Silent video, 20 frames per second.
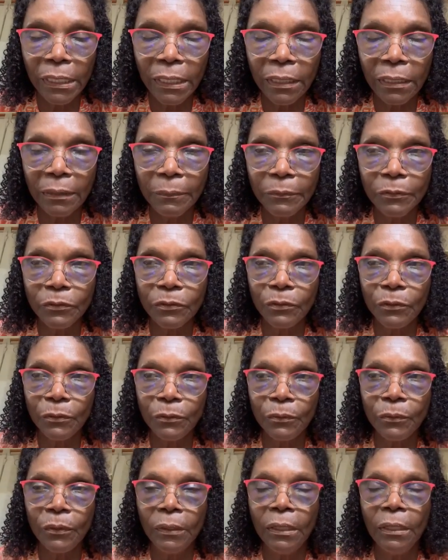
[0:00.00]
when it comes
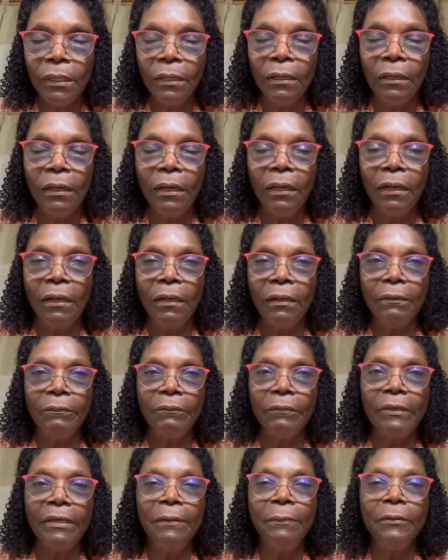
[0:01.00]
to
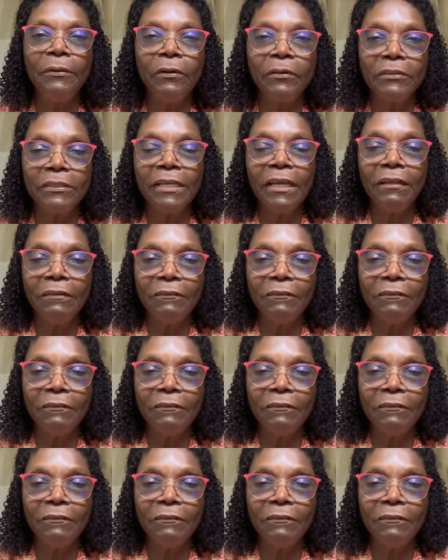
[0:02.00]
keeping